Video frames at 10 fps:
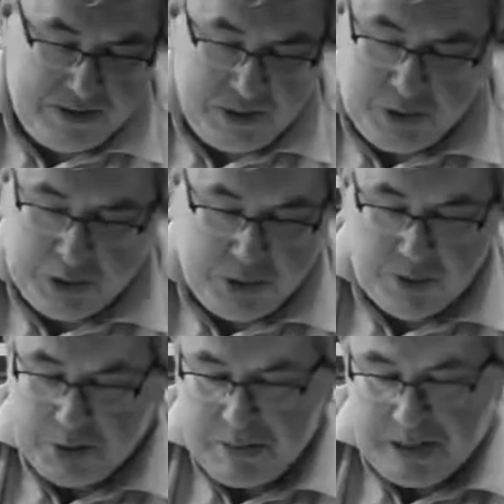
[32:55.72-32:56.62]
just
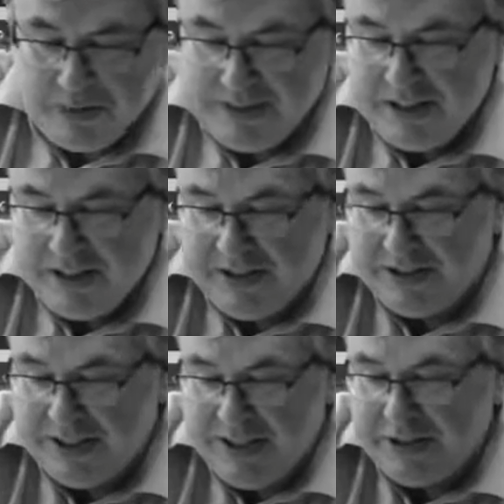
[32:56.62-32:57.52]
sums up how
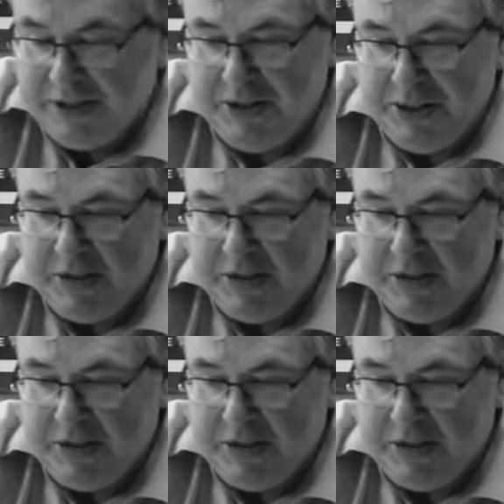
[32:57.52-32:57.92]
ridiculous it is.